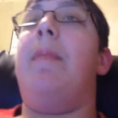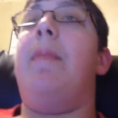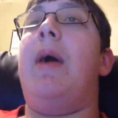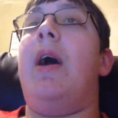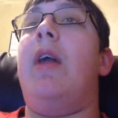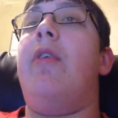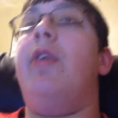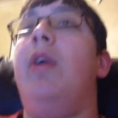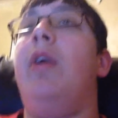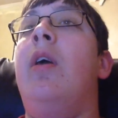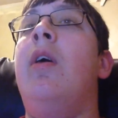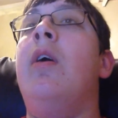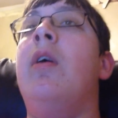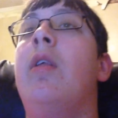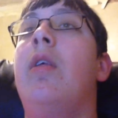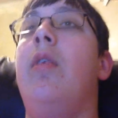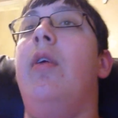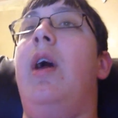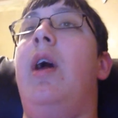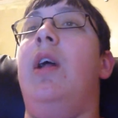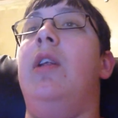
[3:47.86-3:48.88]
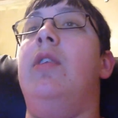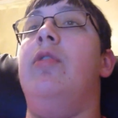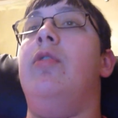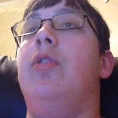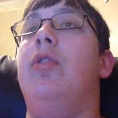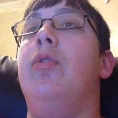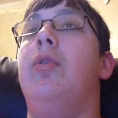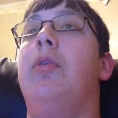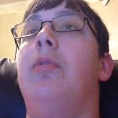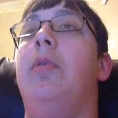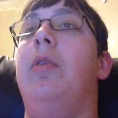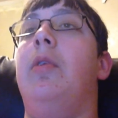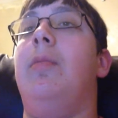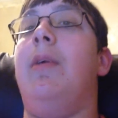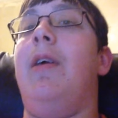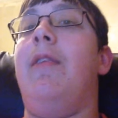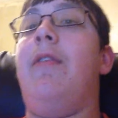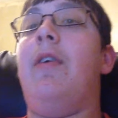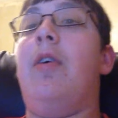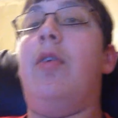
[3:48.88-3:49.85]
my battery, so I had to record with
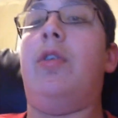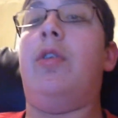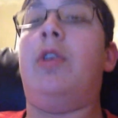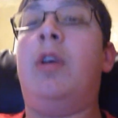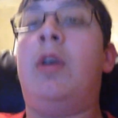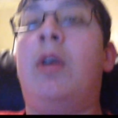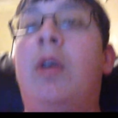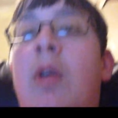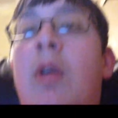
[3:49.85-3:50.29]
my phone.